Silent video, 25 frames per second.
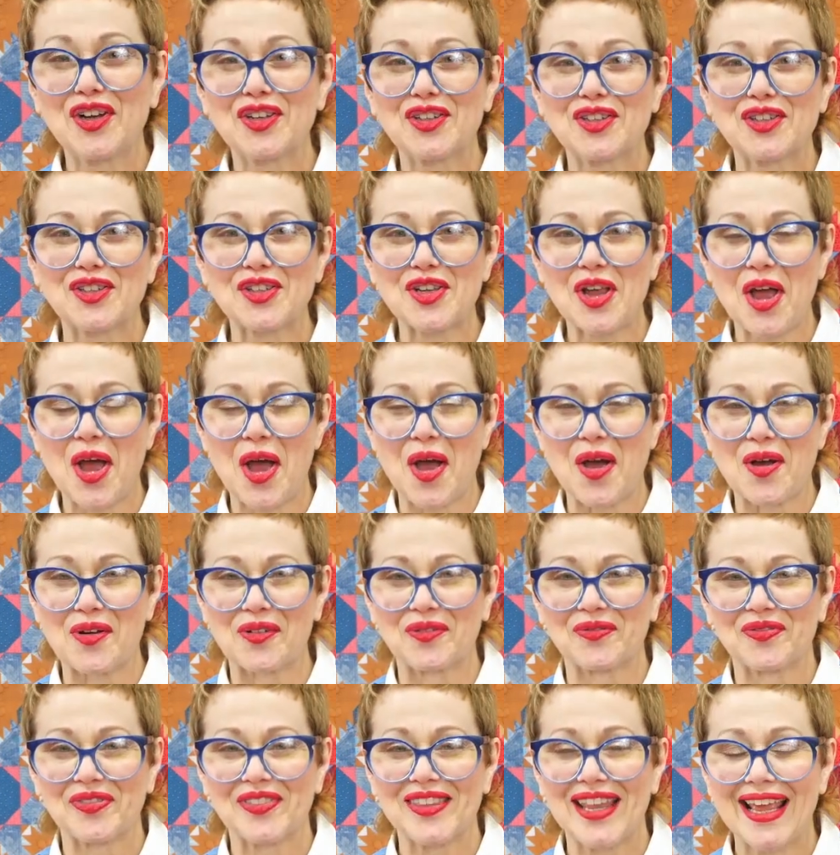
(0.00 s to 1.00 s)

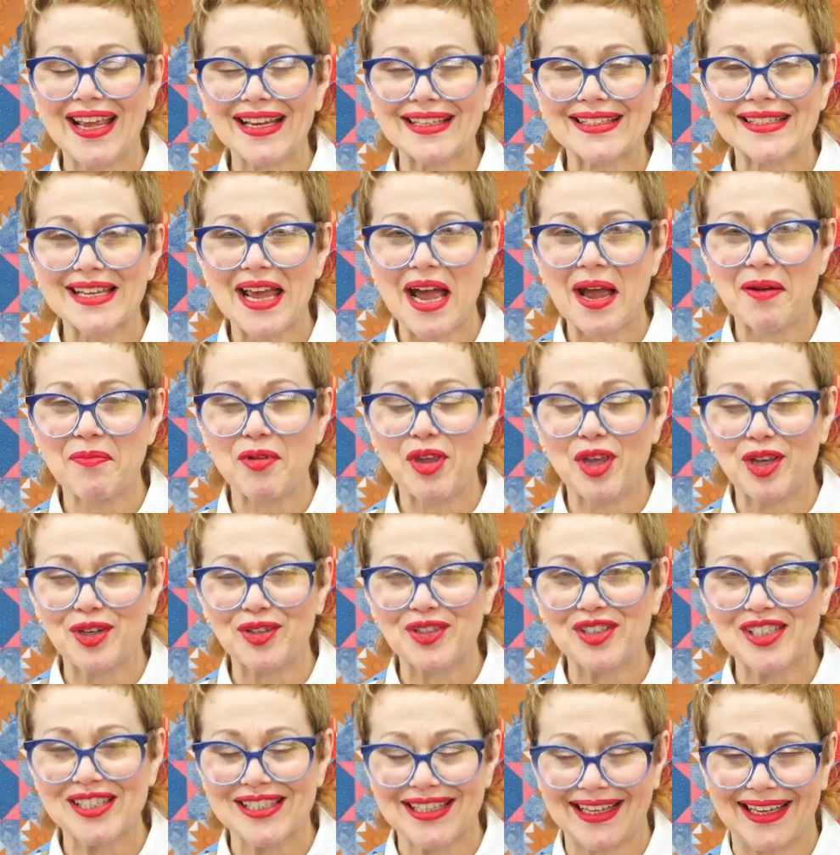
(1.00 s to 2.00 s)
So next time
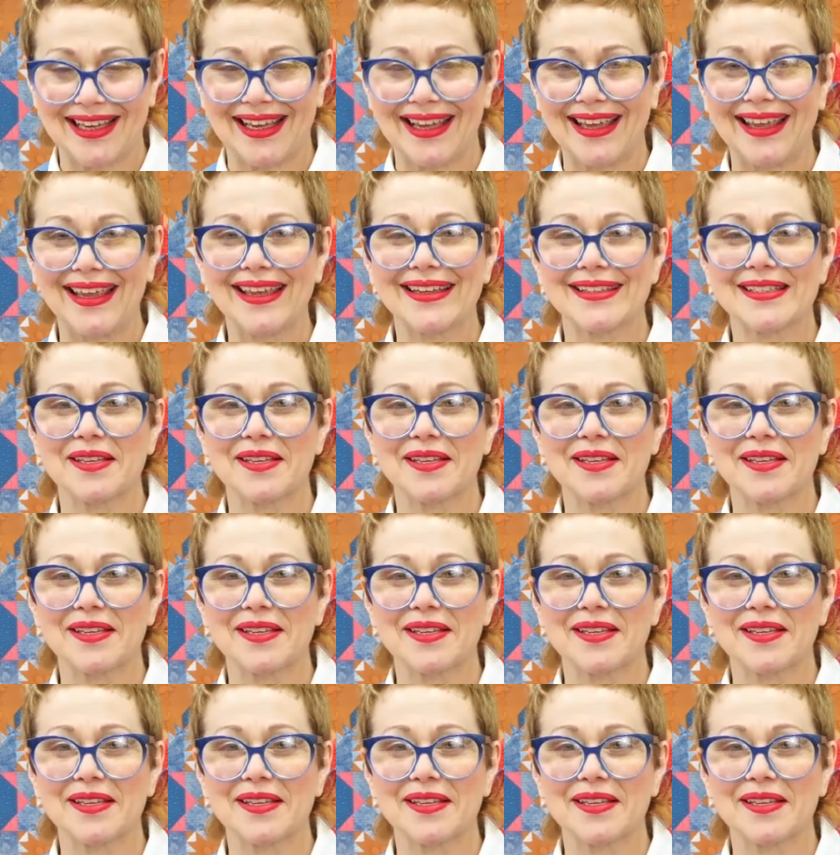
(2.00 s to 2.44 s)
you see